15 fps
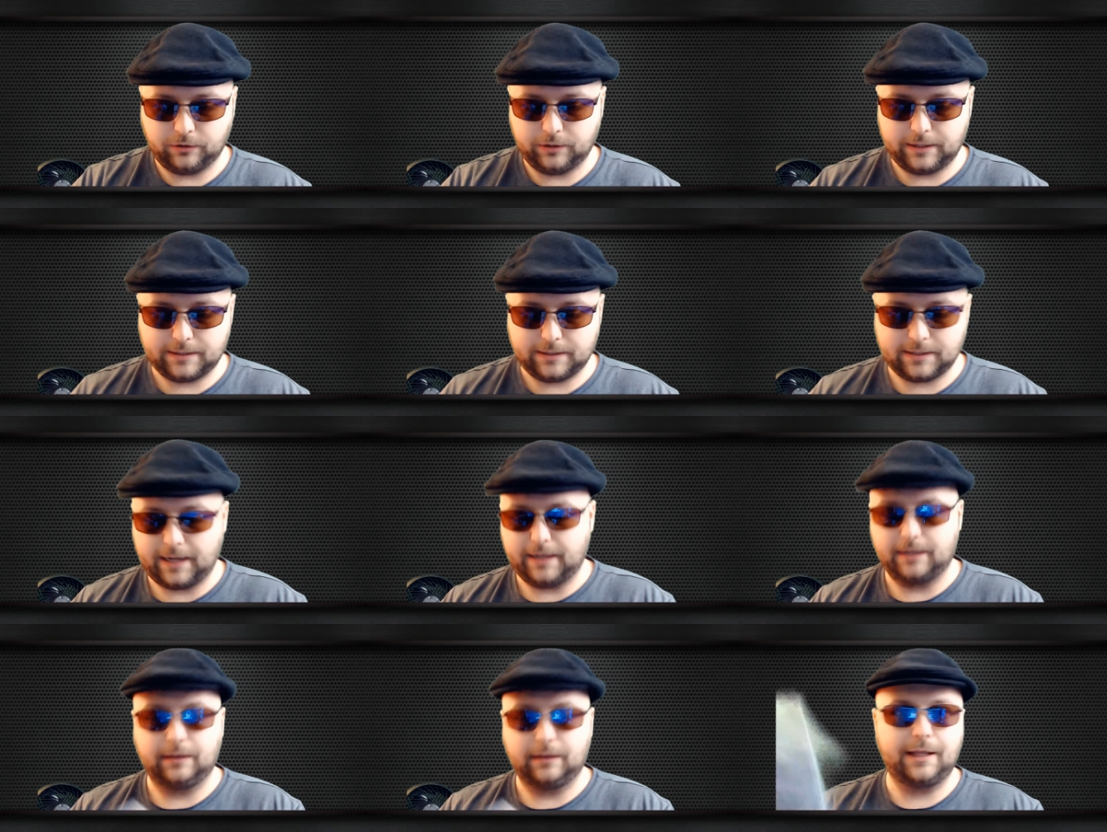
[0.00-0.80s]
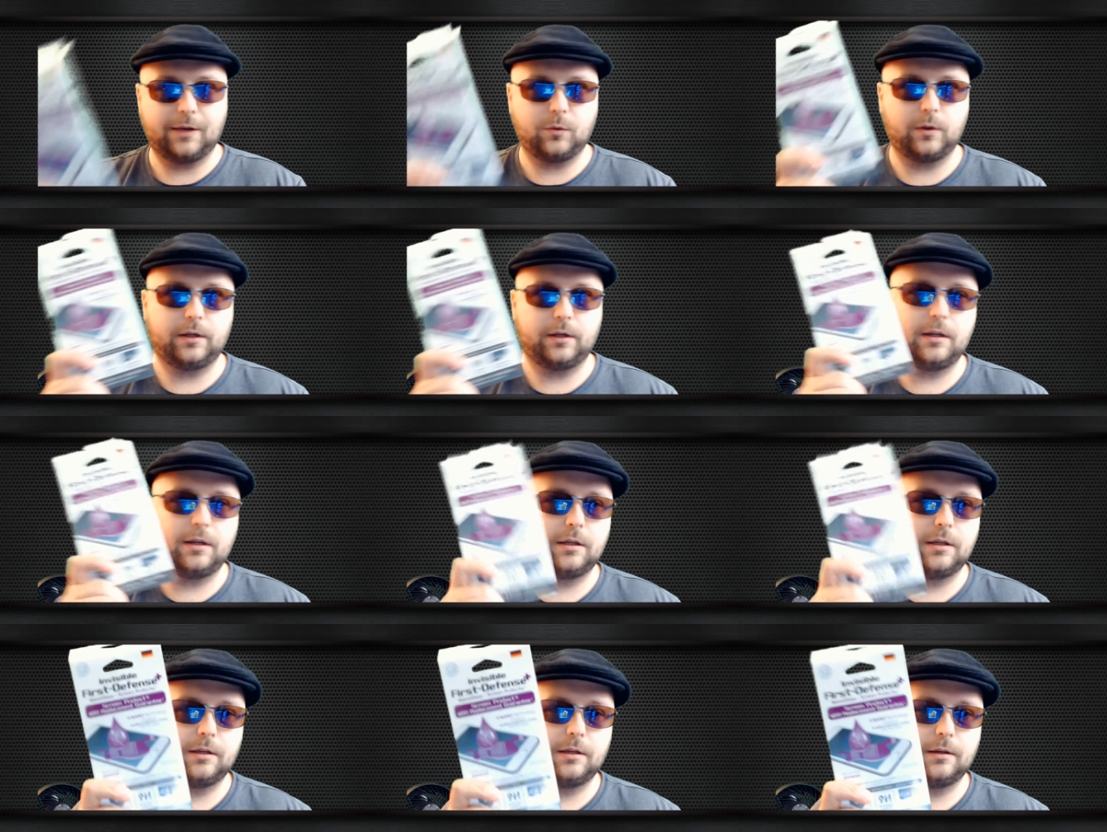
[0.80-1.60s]
It's a liquid
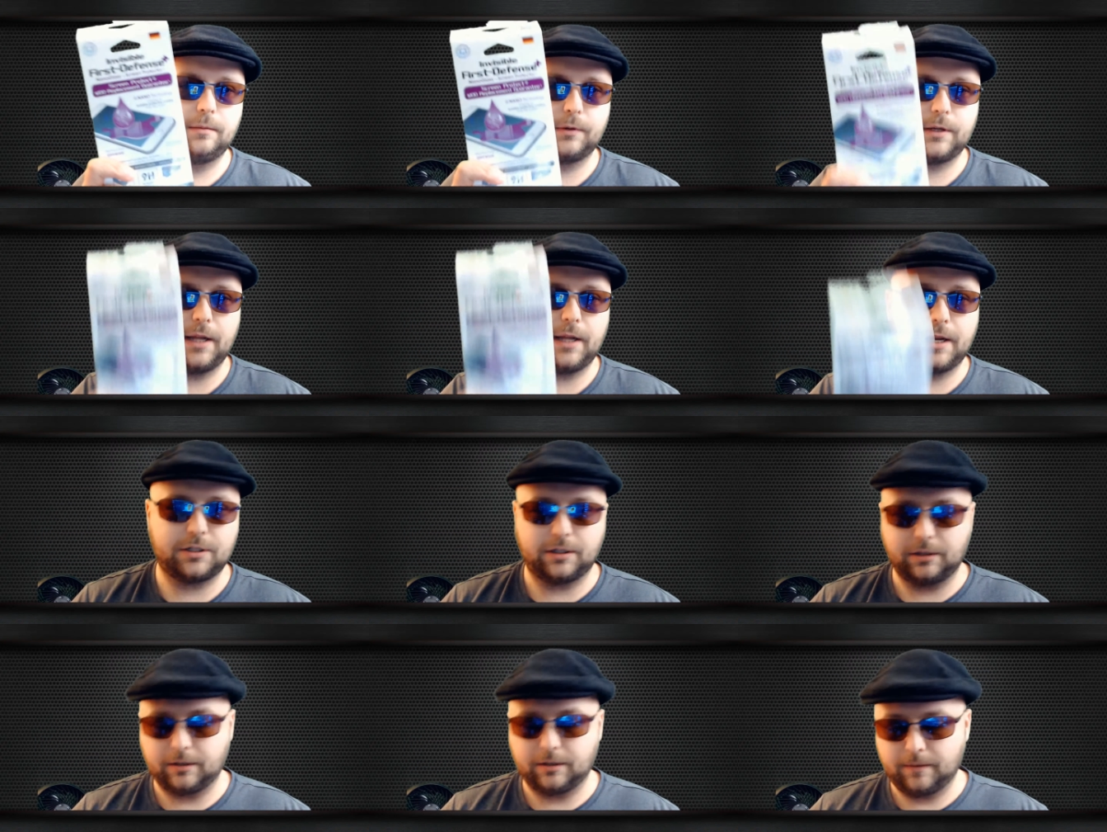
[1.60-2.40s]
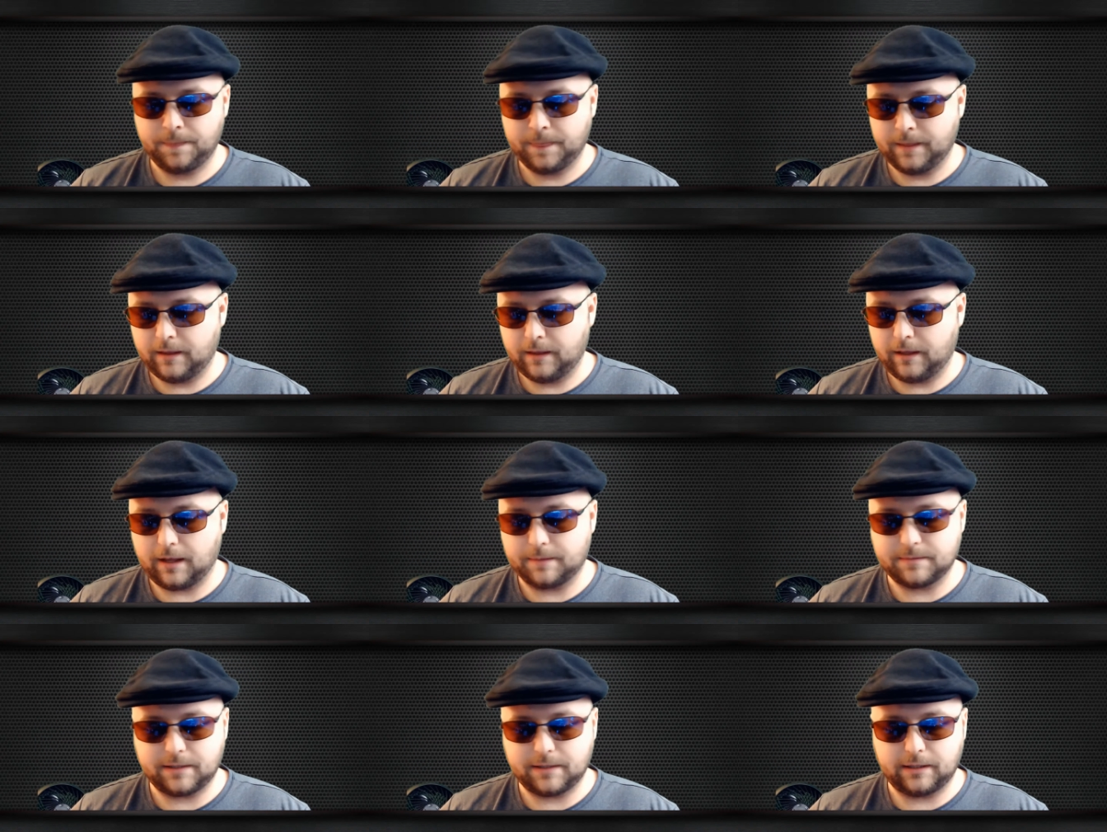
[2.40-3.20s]
protection. It
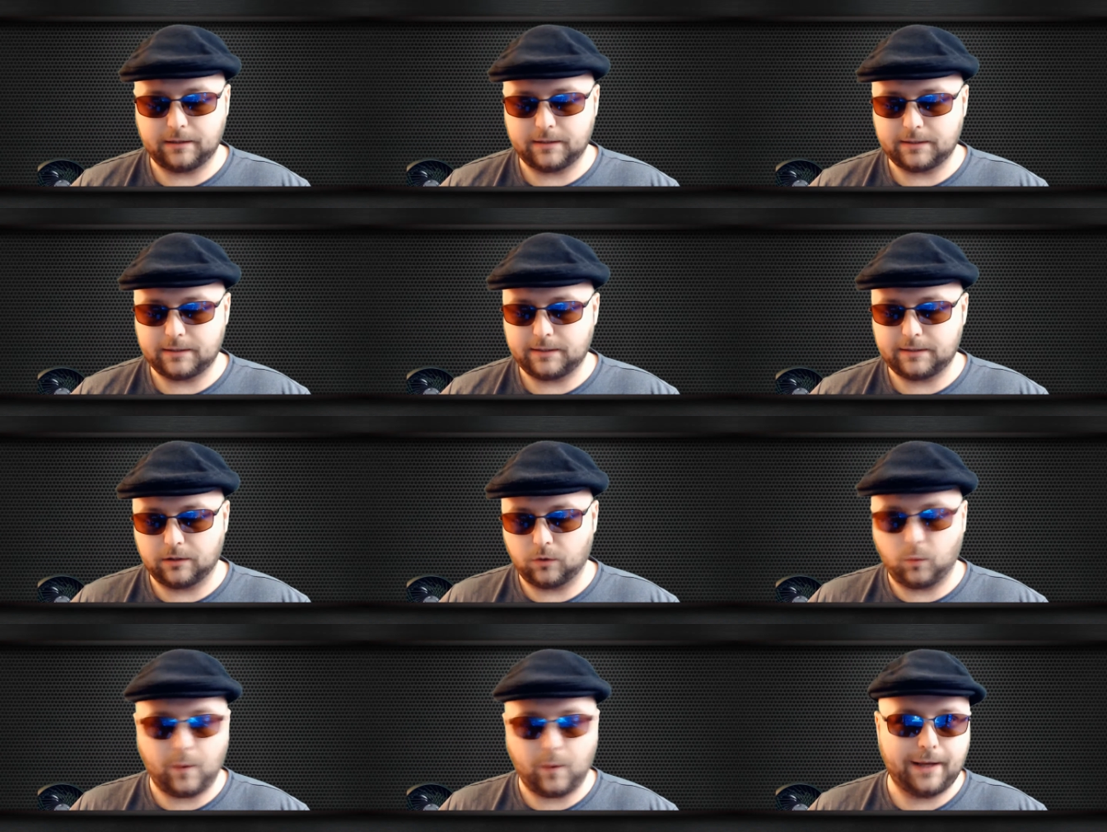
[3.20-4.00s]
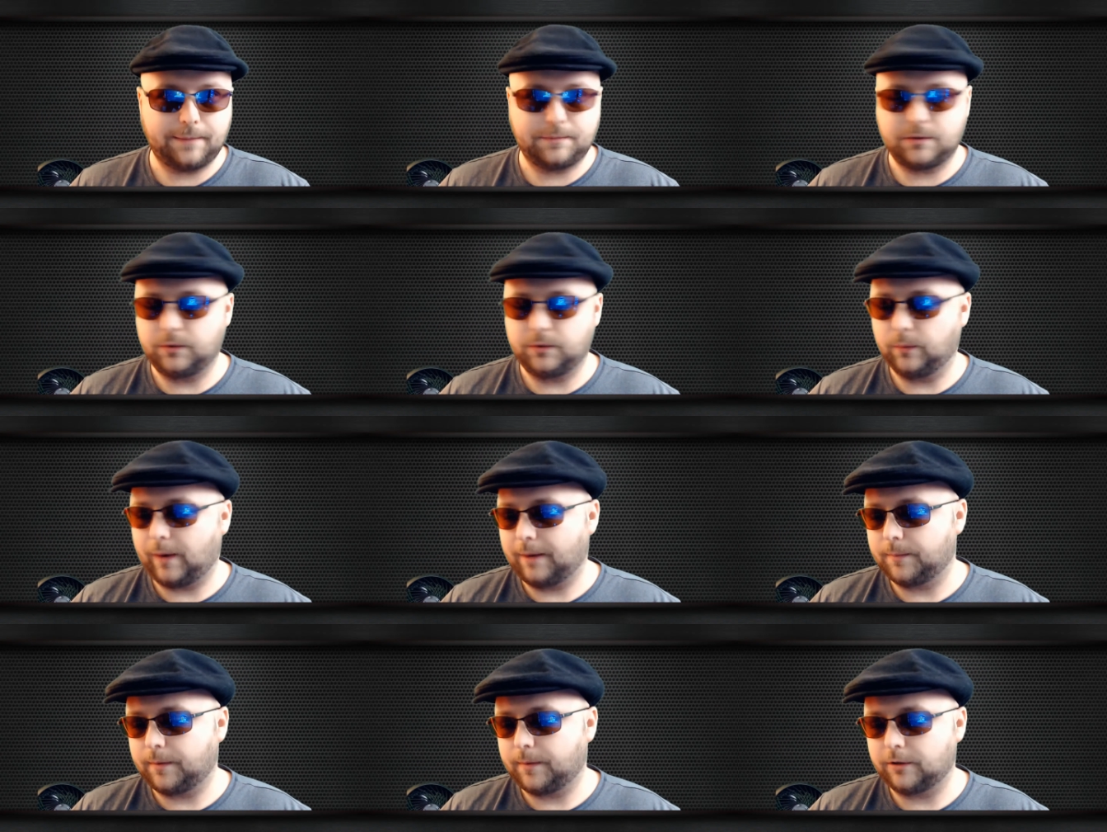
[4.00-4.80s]
comes in these little wipes. You
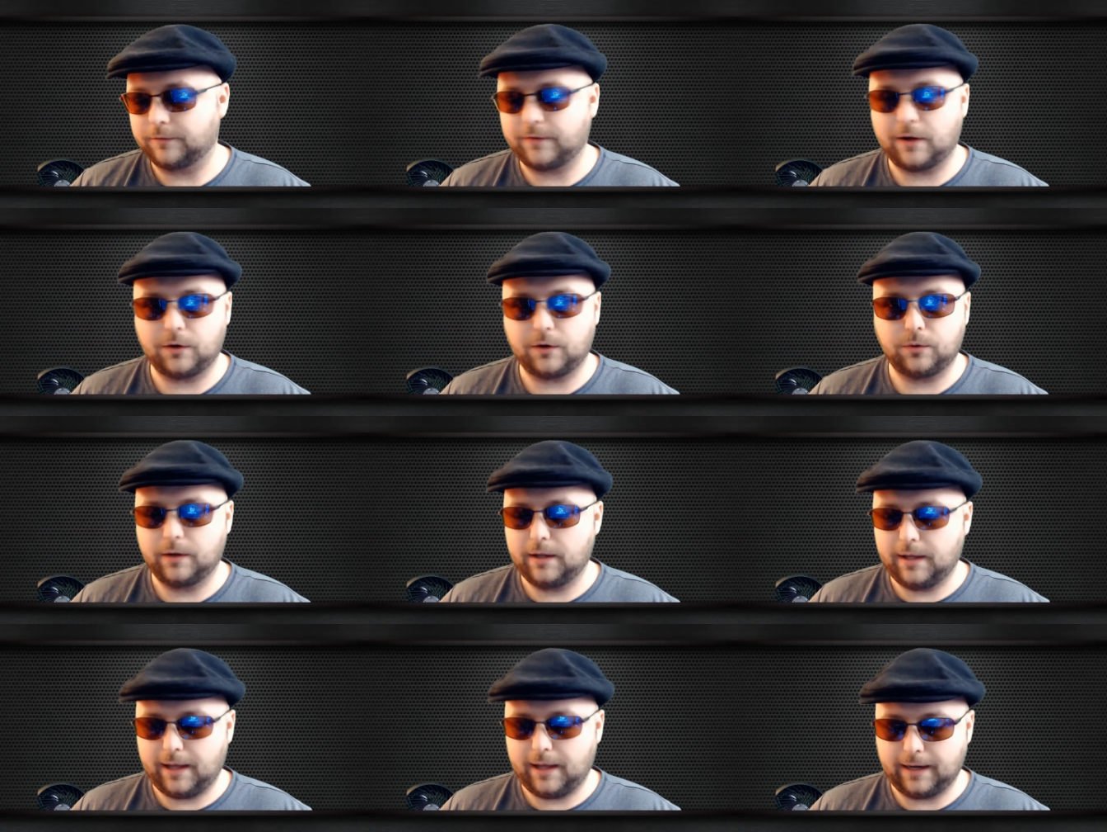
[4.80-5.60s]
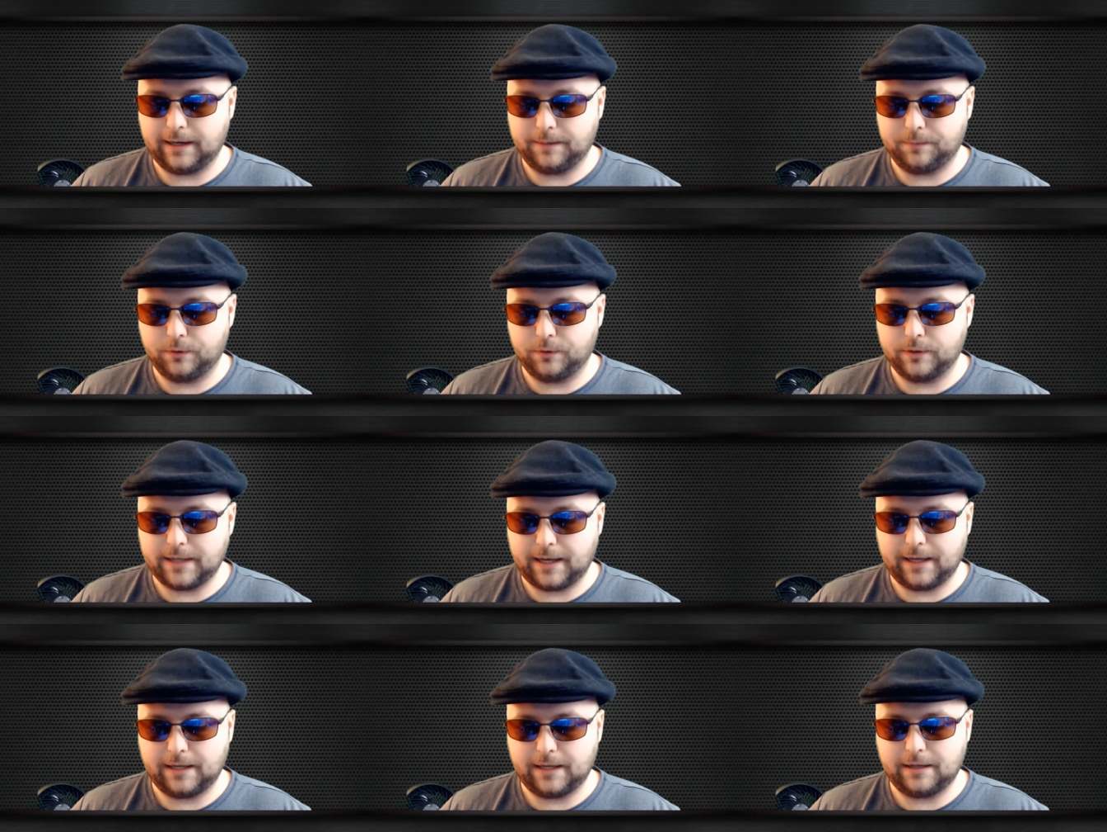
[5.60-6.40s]
wipe them on your phone, and it puts
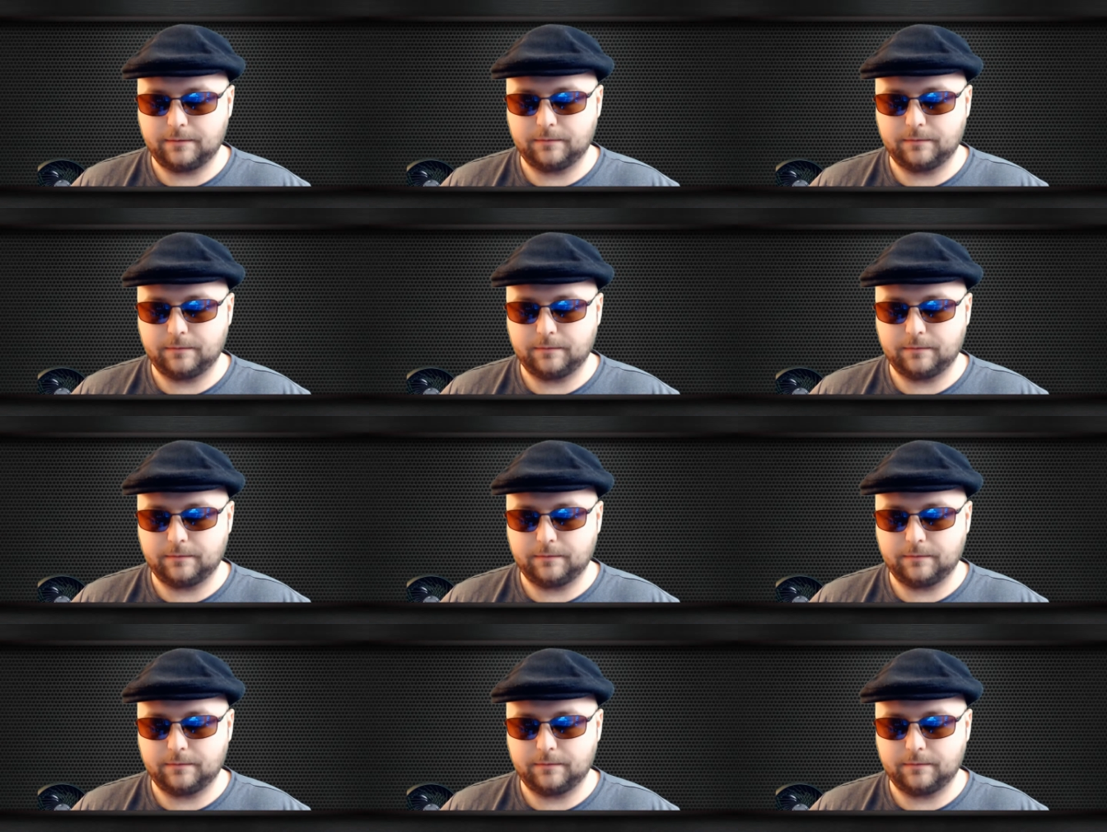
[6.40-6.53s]
a